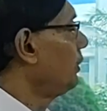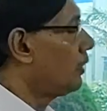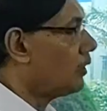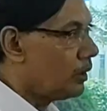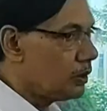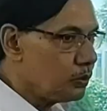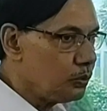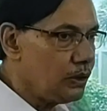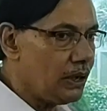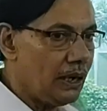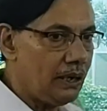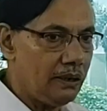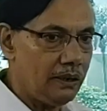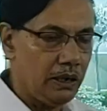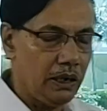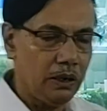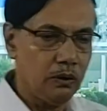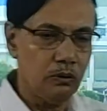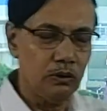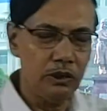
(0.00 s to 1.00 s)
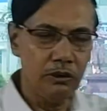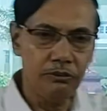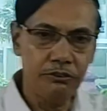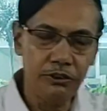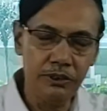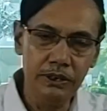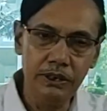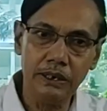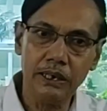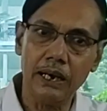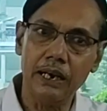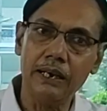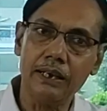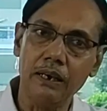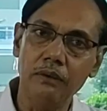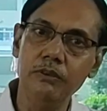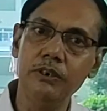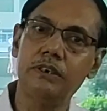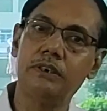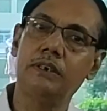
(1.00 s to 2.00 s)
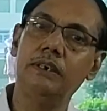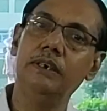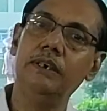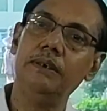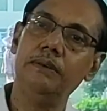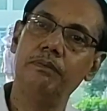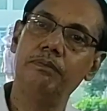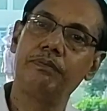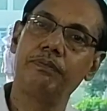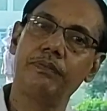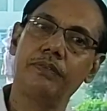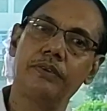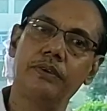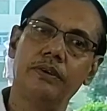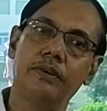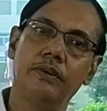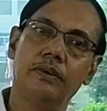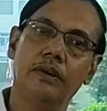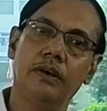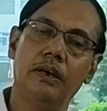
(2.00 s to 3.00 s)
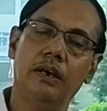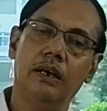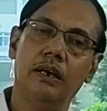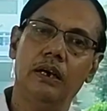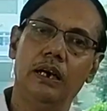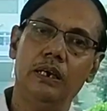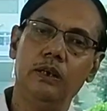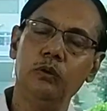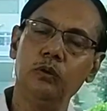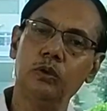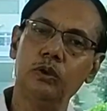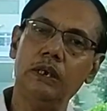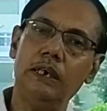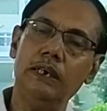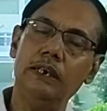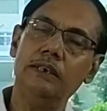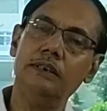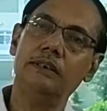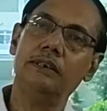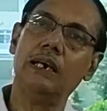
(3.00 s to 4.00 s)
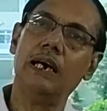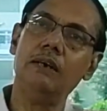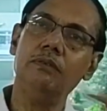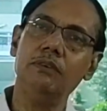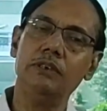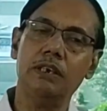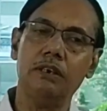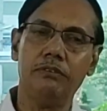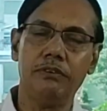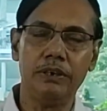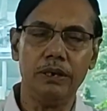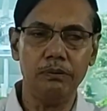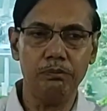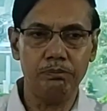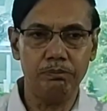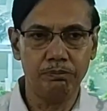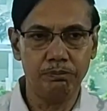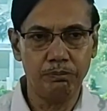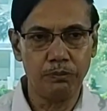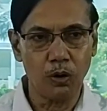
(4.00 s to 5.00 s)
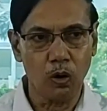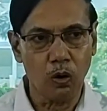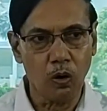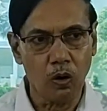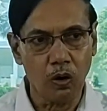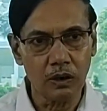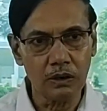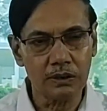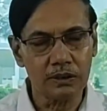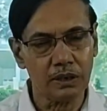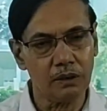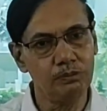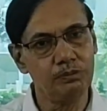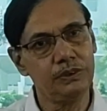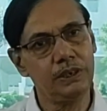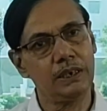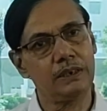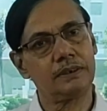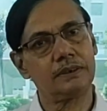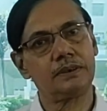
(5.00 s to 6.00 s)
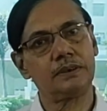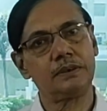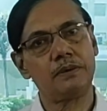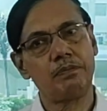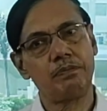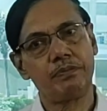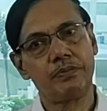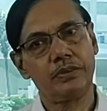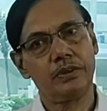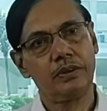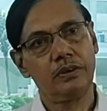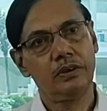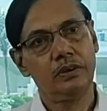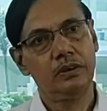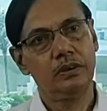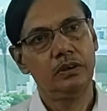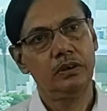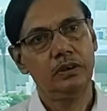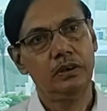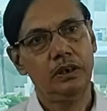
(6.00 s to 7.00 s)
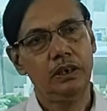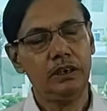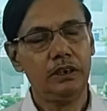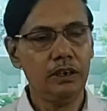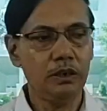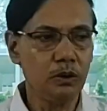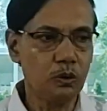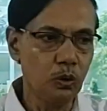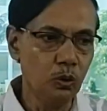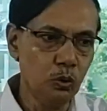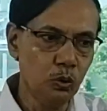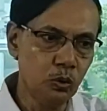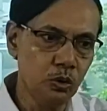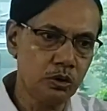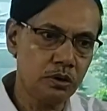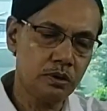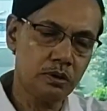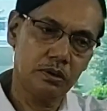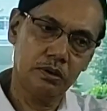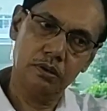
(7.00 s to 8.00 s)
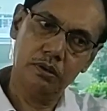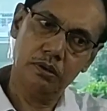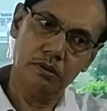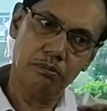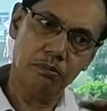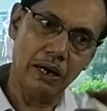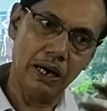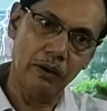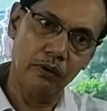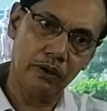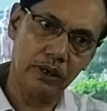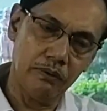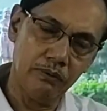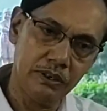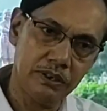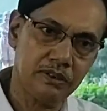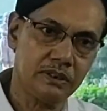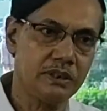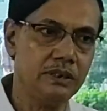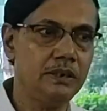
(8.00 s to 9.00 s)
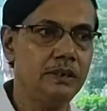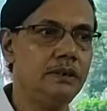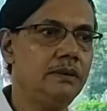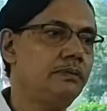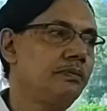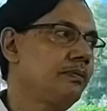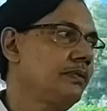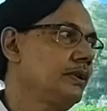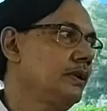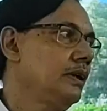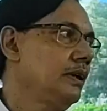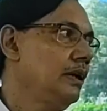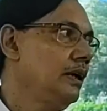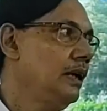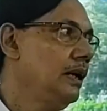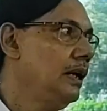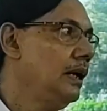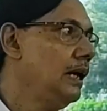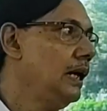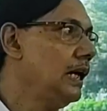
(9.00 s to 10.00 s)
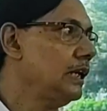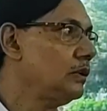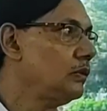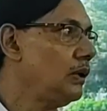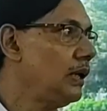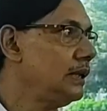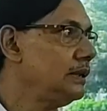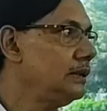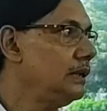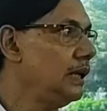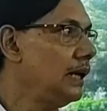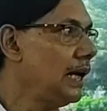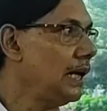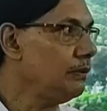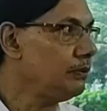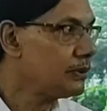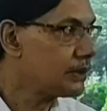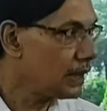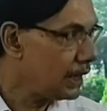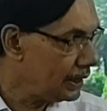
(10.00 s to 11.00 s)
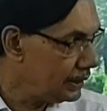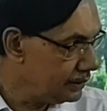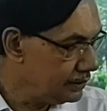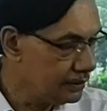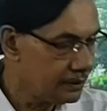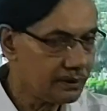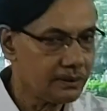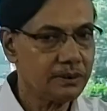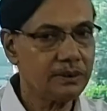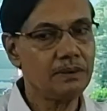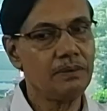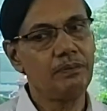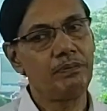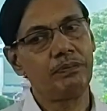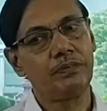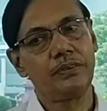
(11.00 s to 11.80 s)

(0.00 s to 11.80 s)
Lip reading: because we are dealing with the physical chemistry, and you know that enzyme is a very broad subject. It includes biochemistry as well as the life science